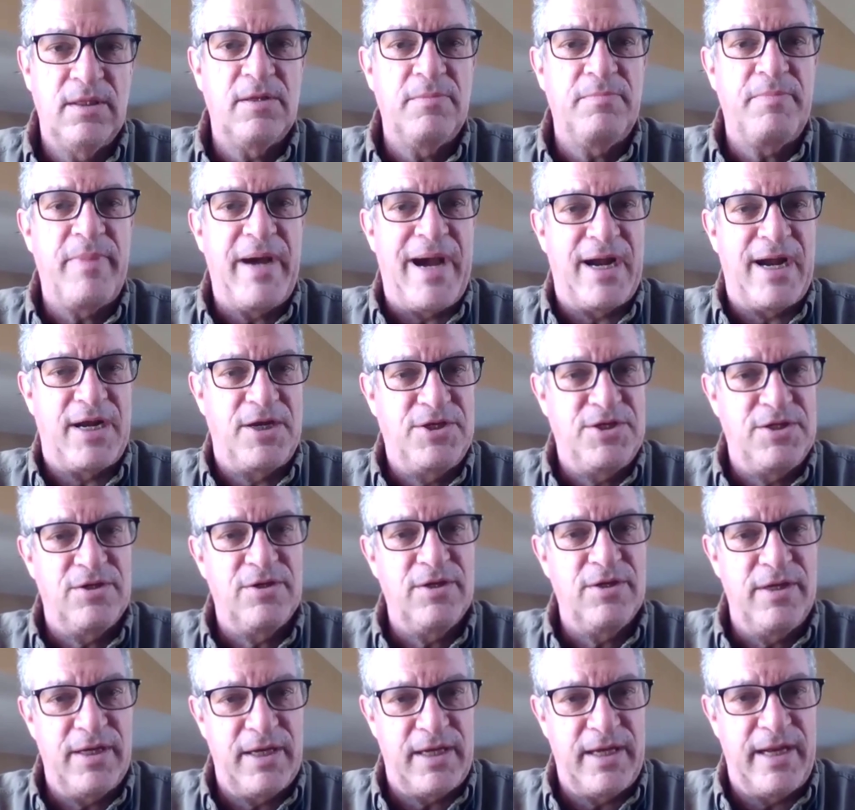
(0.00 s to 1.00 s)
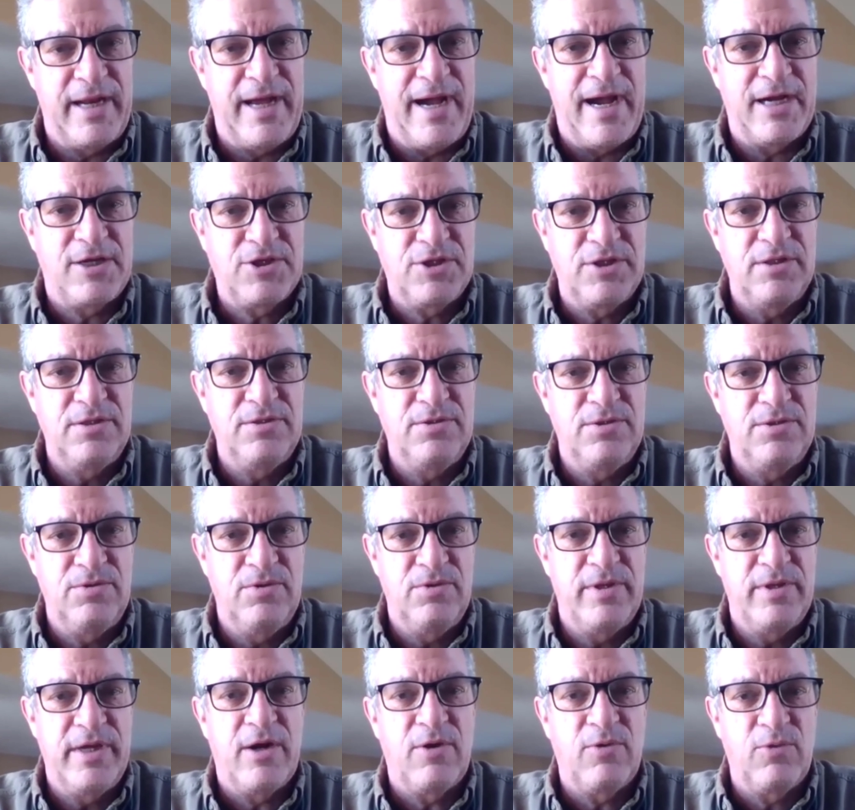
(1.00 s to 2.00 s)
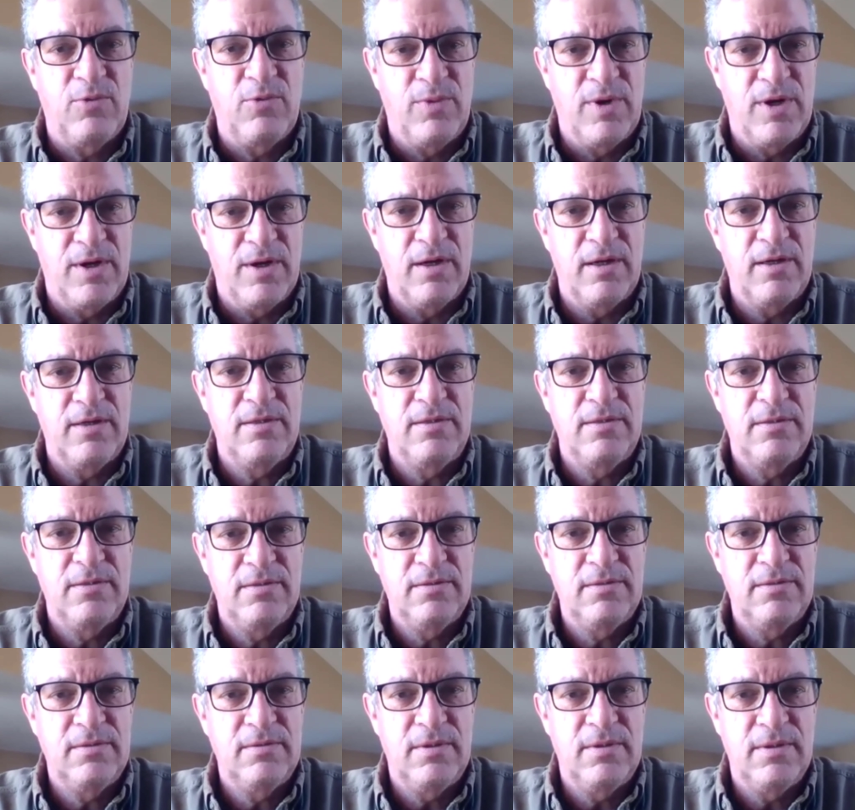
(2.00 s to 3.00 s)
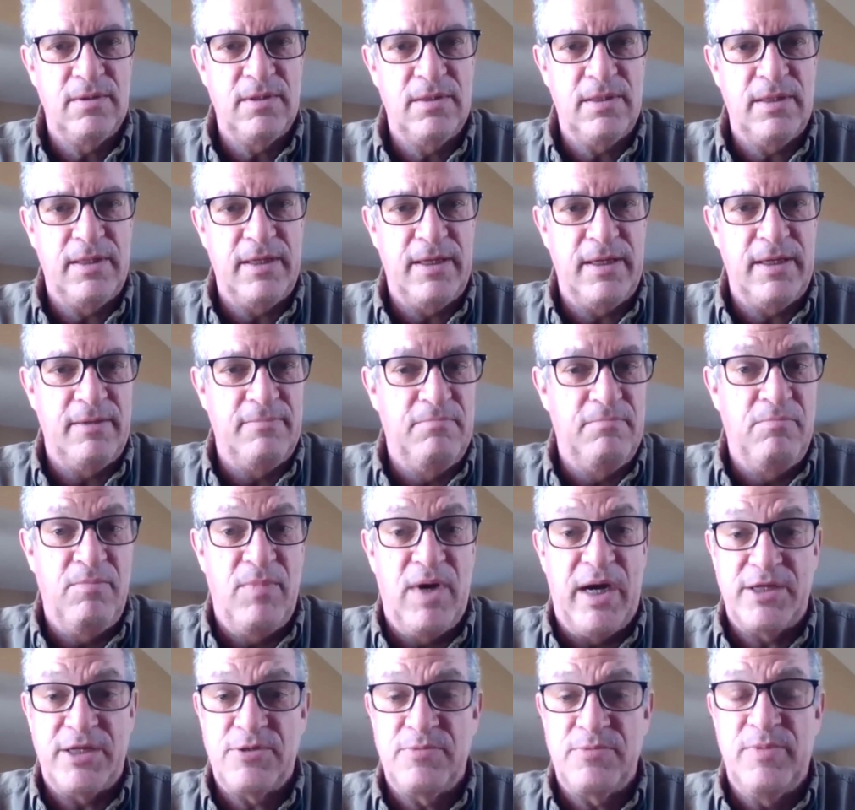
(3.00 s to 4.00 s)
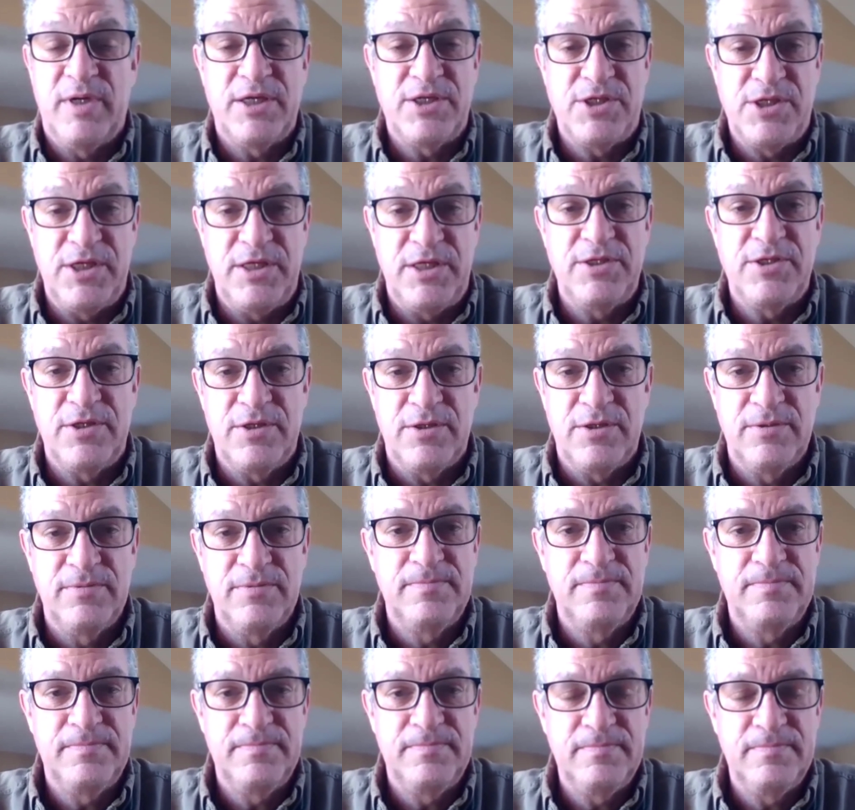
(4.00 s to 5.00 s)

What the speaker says: that the bacteria can actually do their work much, much easier.